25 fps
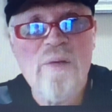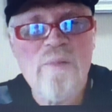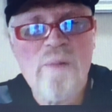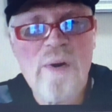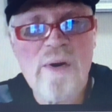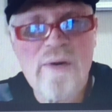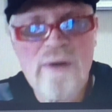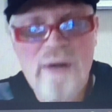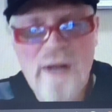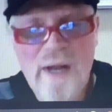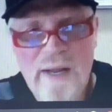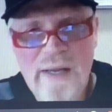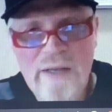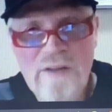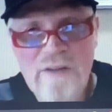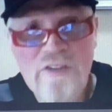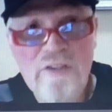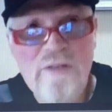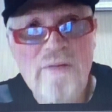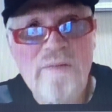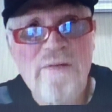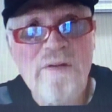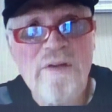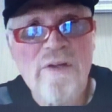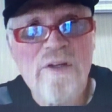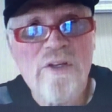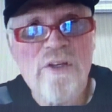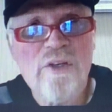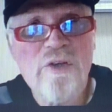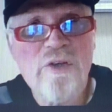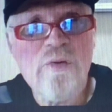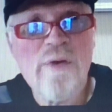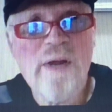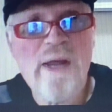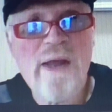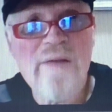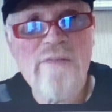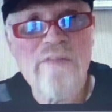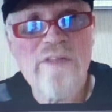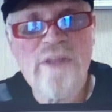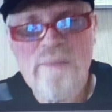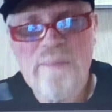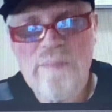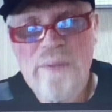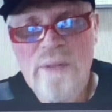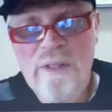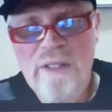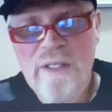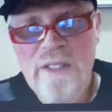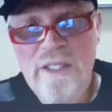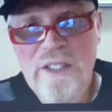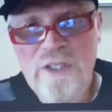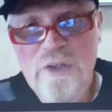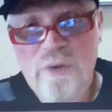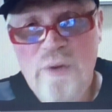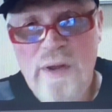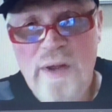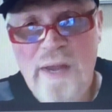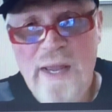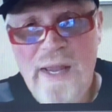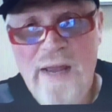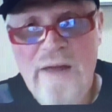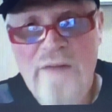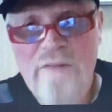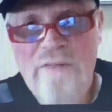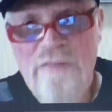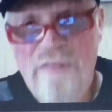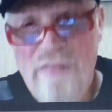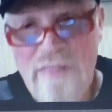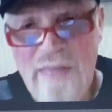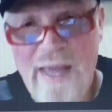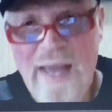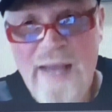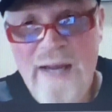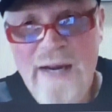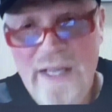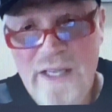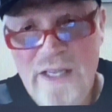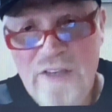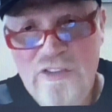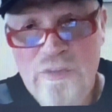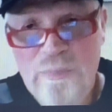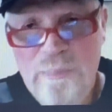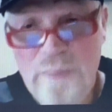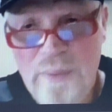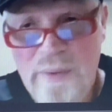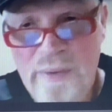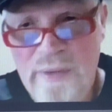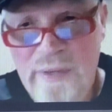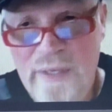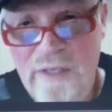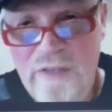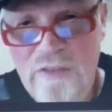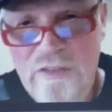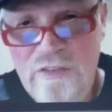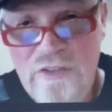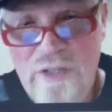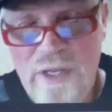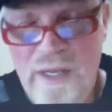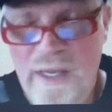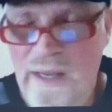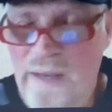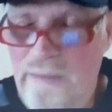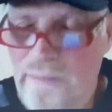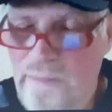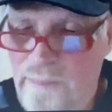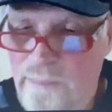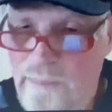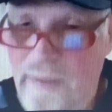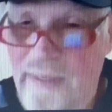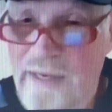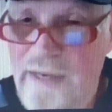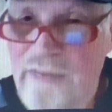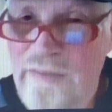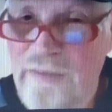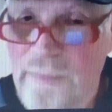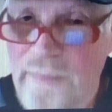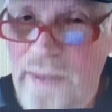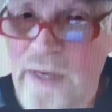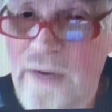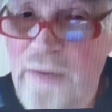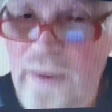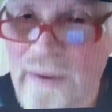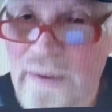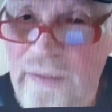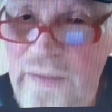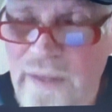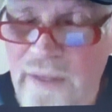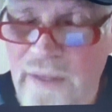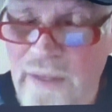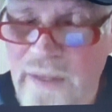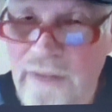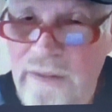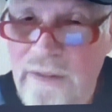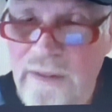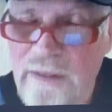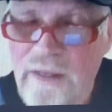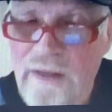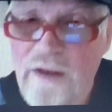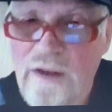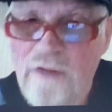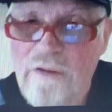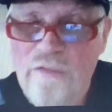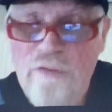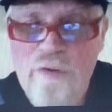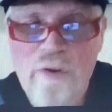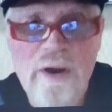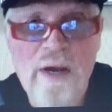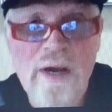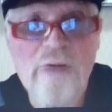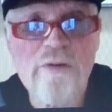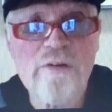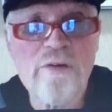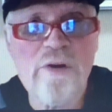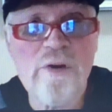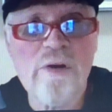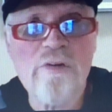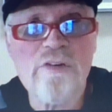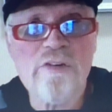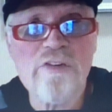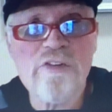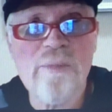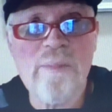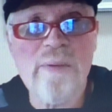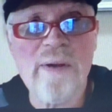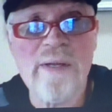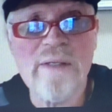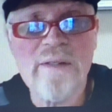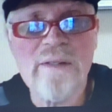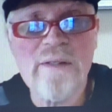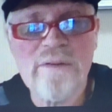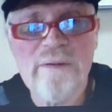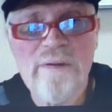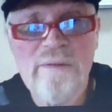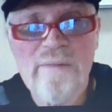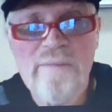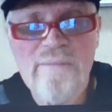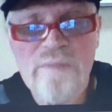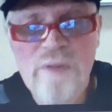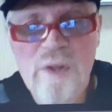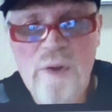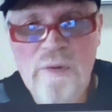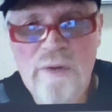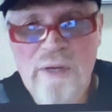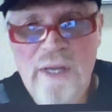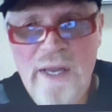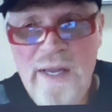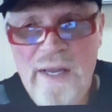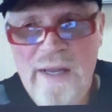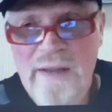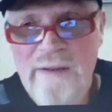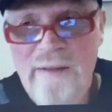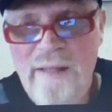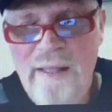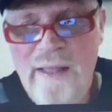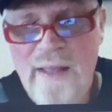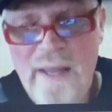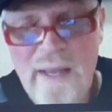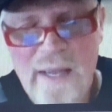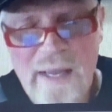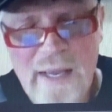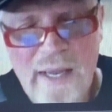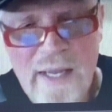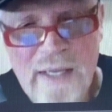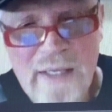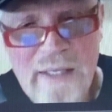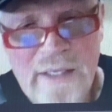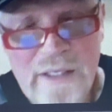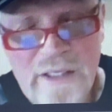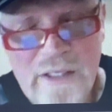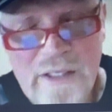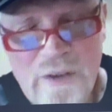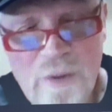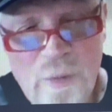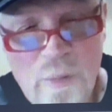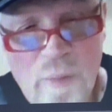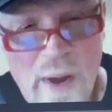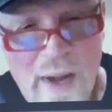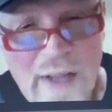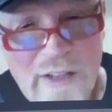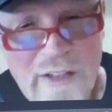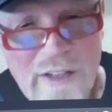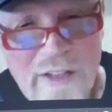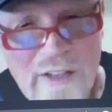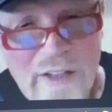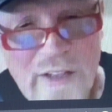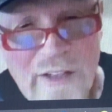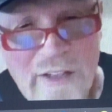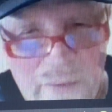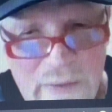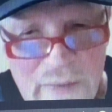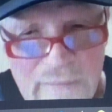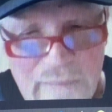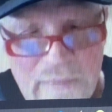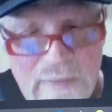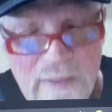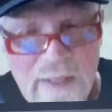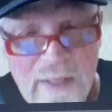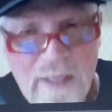Well, guys, you have the ability to have that experience, but even better, I think, for $100 a month, okay? And you know why it's better?